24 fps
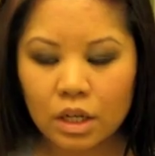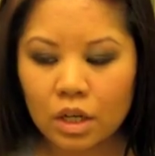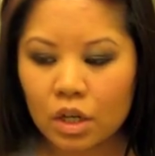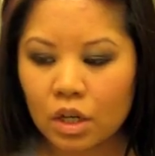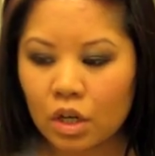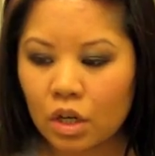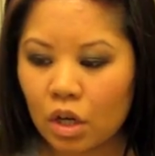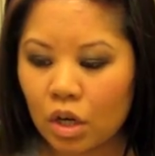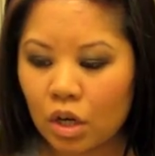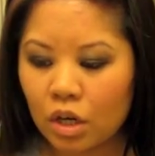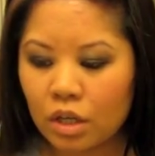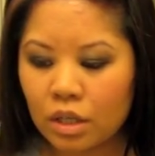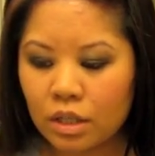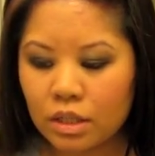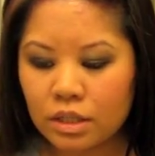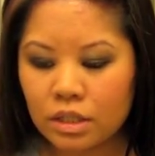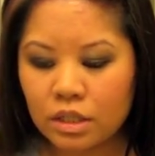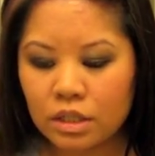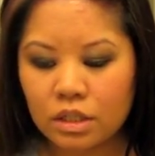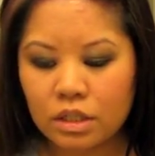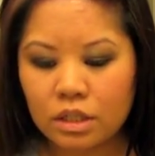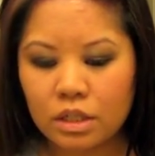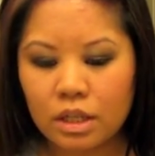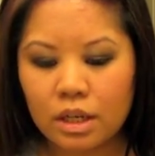Her
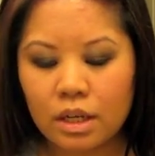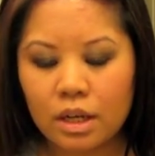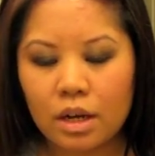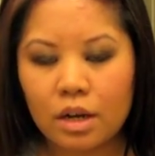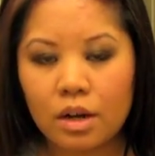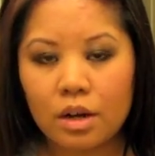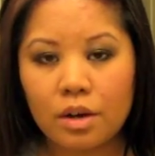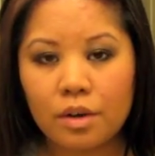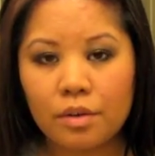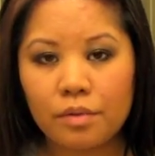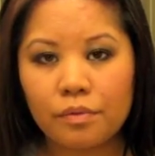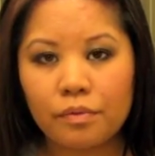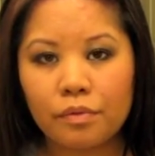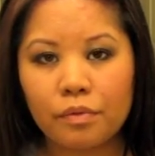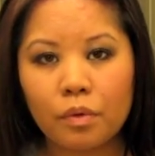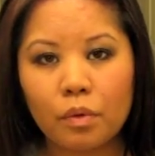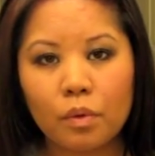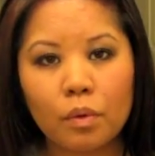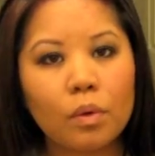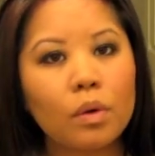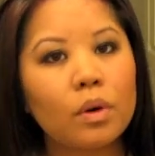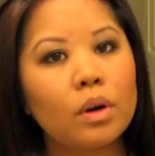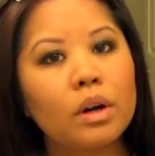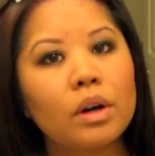artist
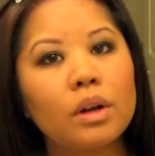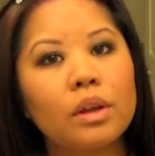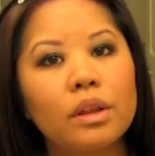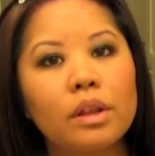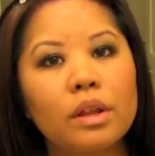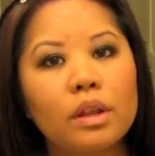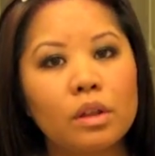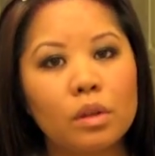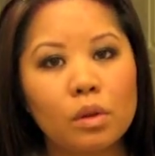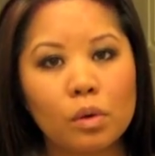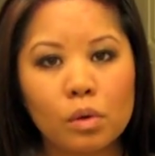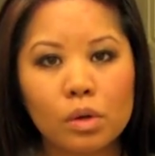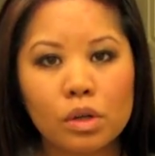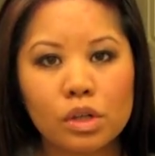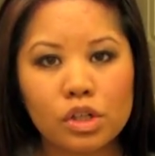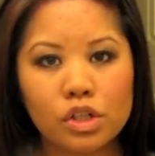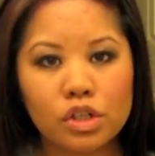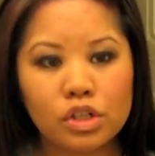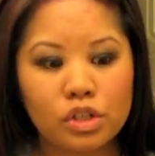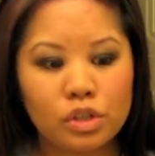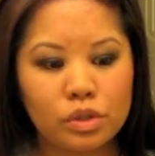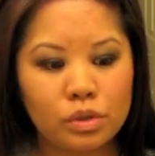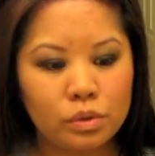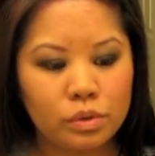for the Allure
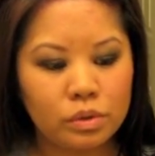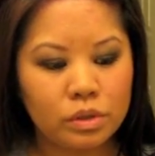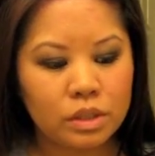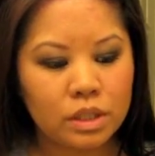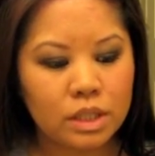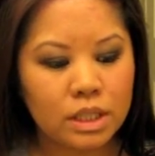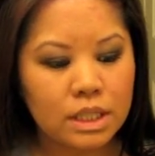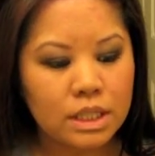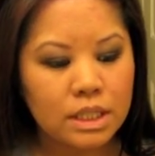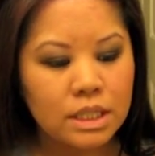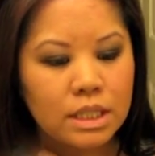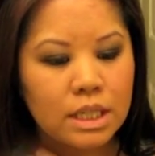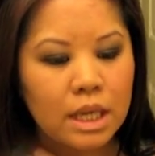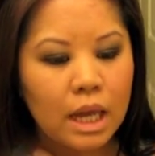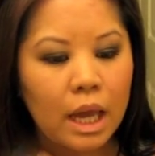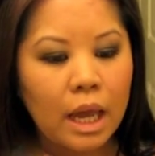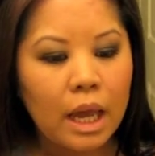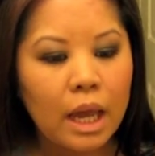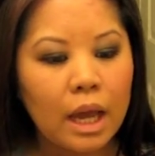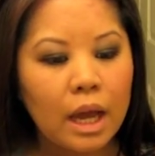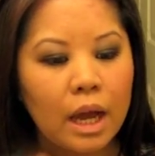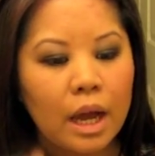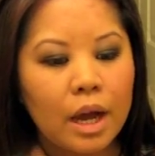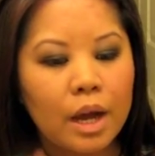shoot did
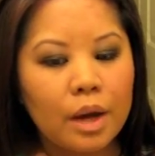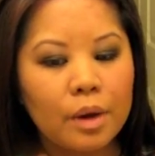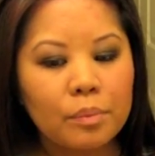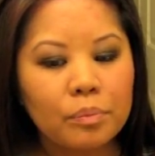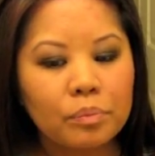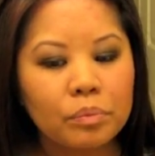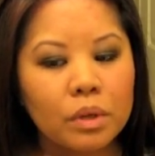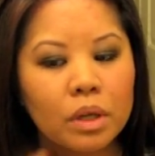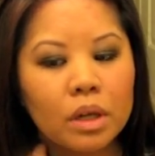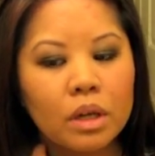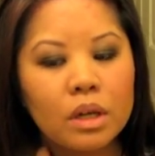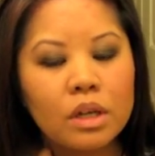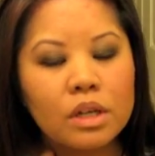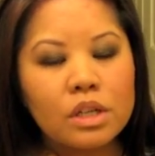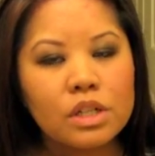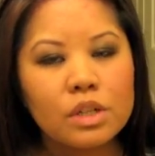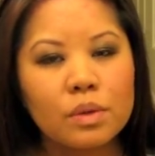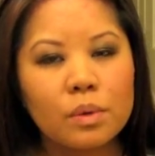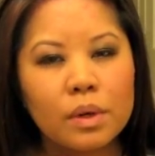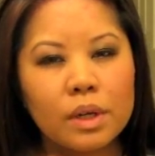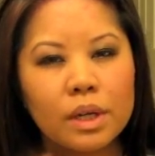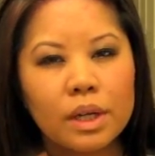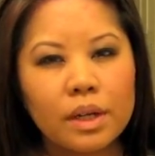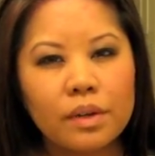say
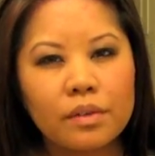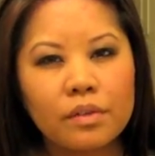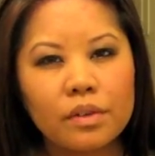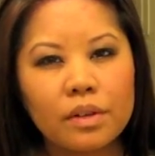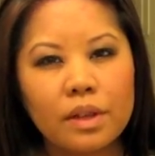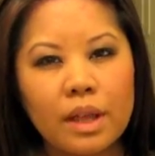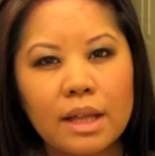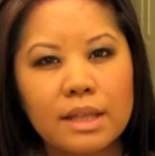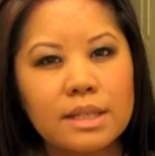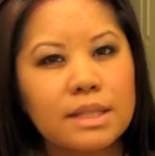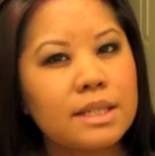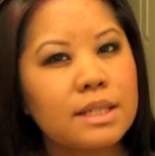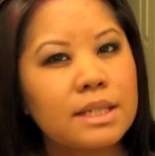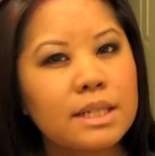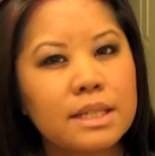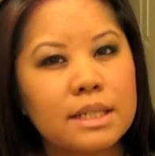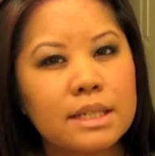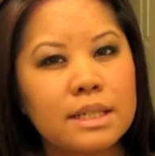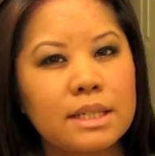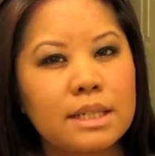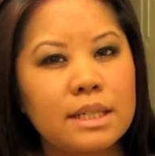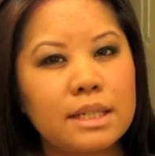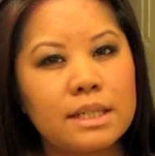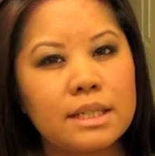she wanted to give her that
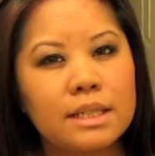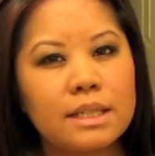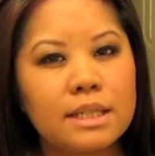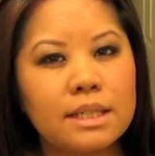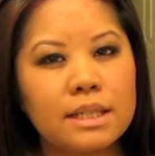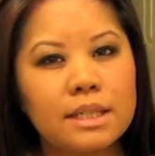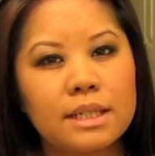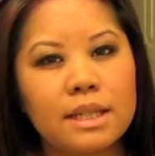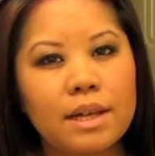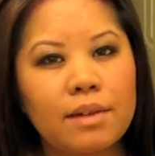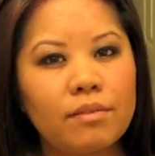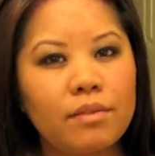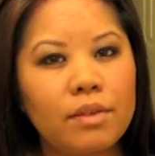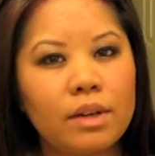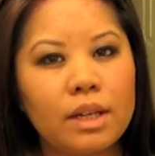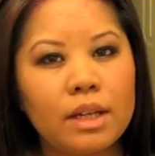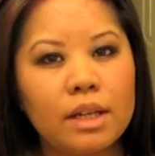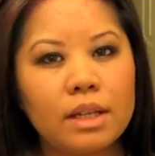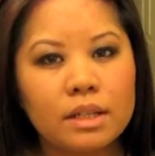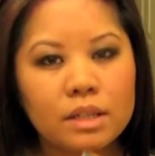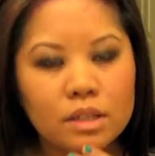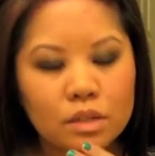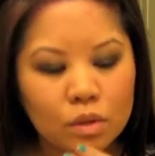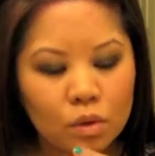60s to
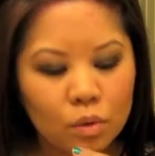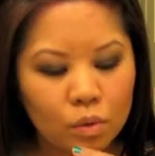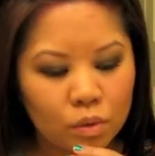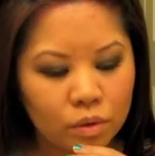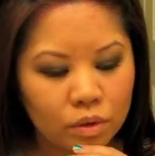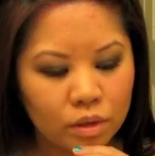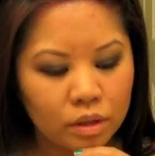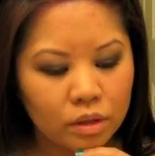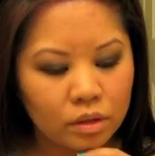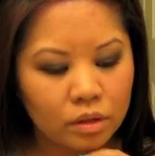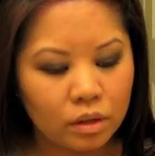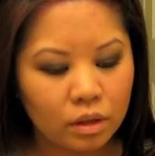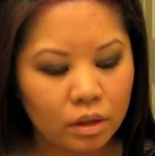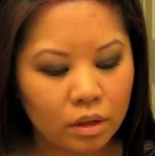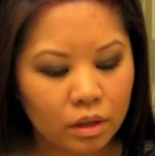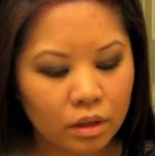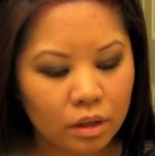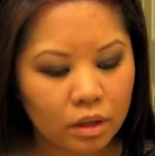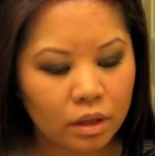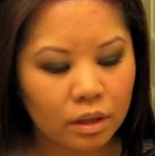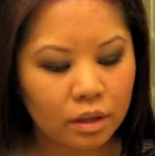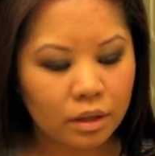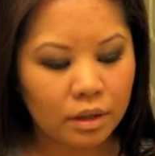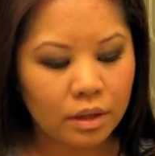70s golden
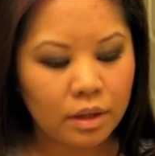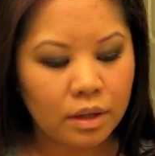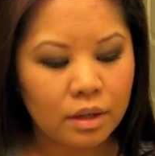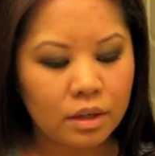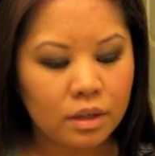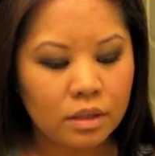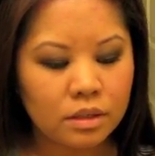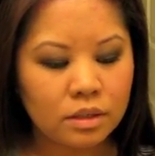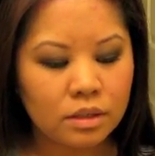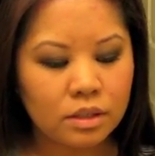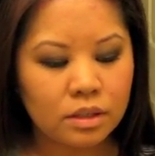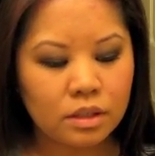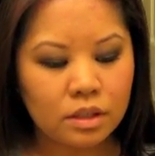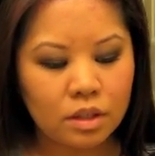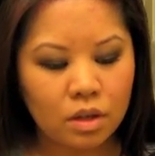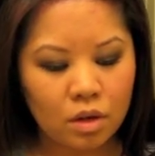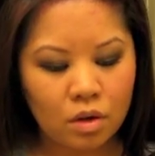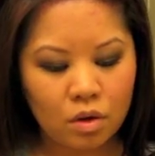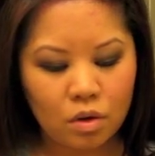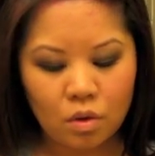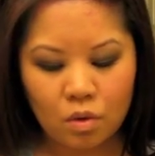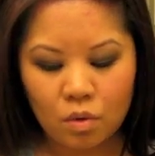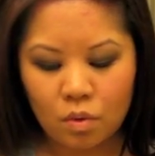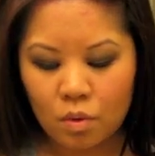look.
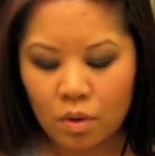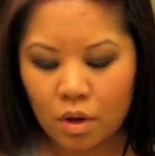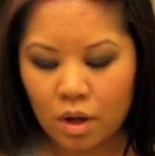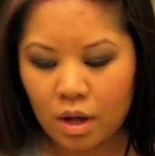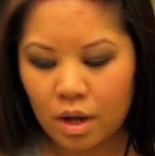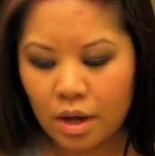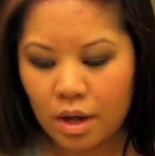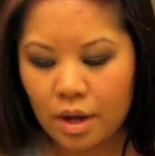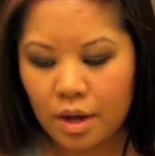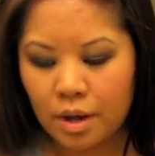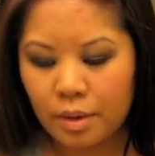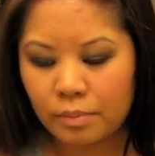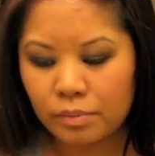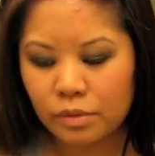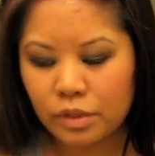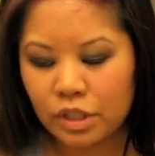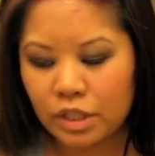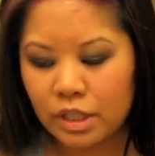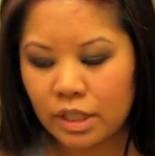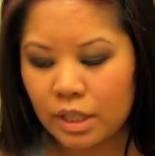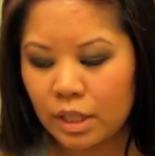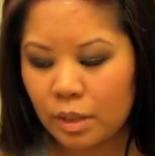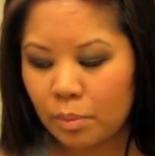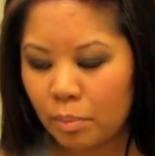So she
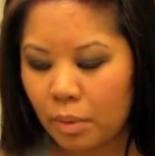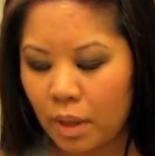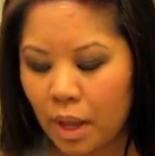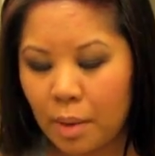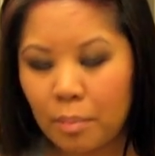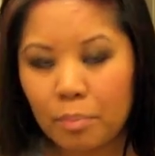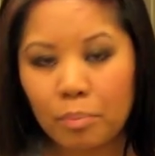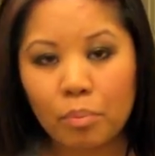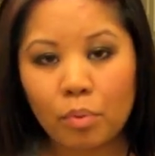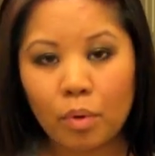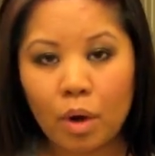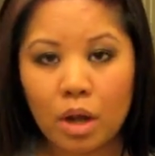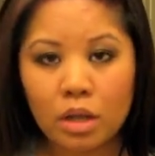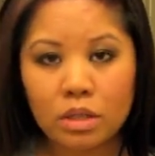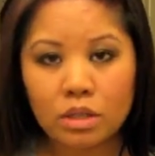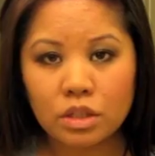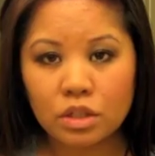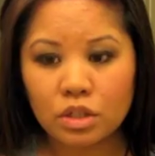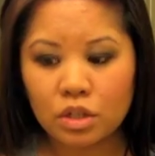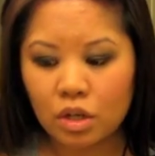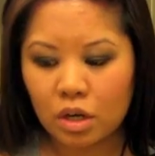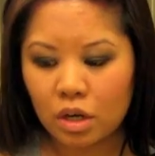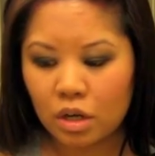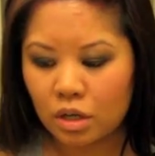did apply
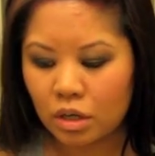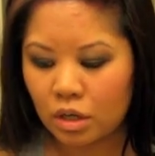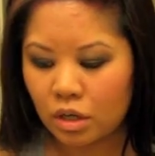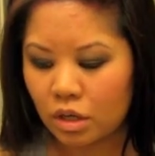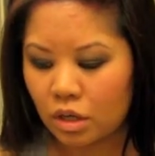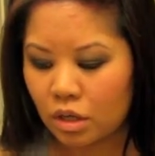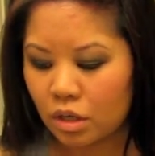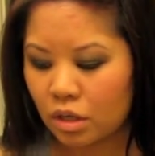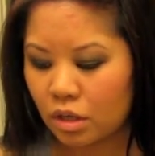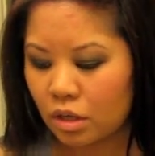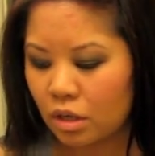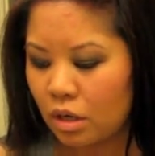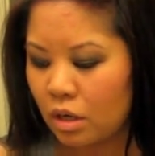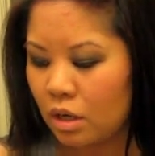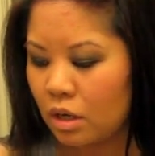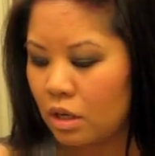bronzer on her.